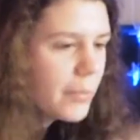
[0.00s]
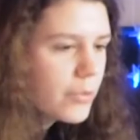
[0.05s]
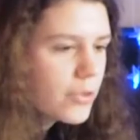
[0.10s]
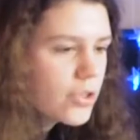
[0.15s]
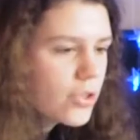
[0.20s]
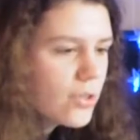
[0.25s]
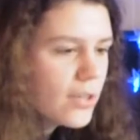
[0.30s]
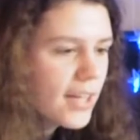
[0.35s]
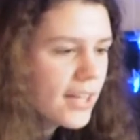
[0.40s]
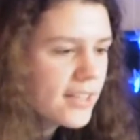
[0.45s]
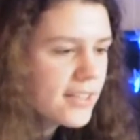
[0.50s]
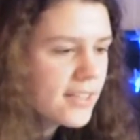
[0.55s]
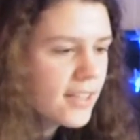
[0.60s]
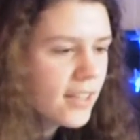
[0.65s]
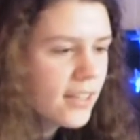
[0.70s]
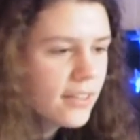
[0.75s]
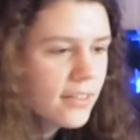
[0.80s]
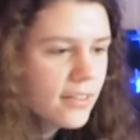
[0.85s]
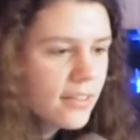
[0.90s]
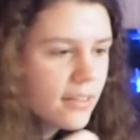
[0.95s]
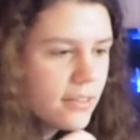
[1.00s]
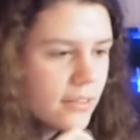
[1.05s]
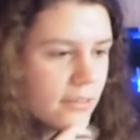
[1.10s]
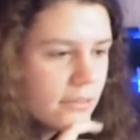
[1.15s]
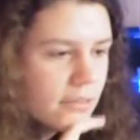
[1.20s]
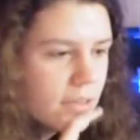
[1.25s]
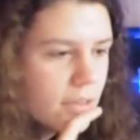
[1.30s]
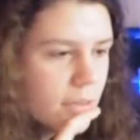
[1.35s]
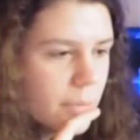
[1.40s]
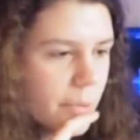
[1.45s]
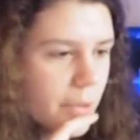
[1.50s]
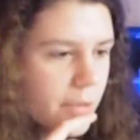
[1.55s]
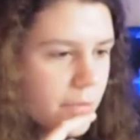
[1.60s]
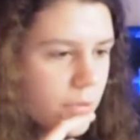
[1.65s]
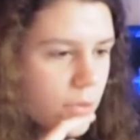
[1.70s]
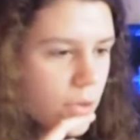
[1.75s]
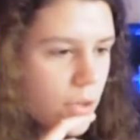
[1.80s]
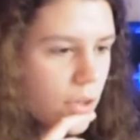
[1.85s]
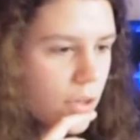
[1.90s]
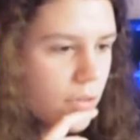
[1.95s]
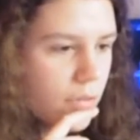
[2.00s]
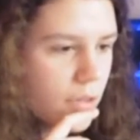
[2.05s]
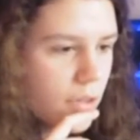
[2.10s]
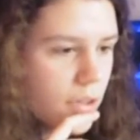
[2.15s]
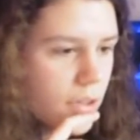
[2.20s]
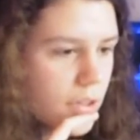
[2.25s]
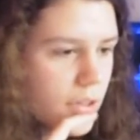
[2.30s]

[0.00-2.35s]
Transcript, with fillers: your shoelace then. You might fall over.